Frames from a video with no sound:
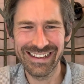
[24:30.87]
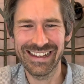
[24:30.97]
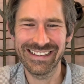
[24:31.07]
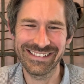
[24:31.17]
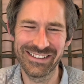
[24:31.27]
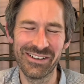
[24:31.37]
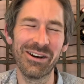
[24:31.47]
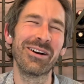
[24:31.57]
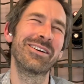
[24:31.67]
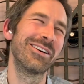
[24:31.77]
Excellent.
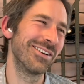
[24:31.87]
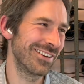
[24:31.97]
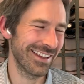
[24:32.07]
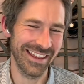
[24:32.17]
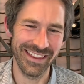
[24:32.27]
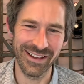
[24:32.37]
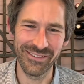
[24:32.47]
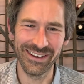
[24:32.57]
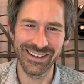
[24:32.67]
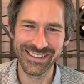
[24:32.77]
Oh God, look at that. There we
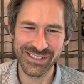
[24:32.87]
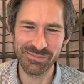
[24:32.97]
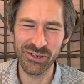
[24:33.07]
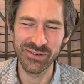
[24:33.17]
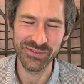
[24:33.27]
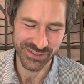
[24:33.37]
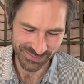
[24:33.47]
are. Smooth.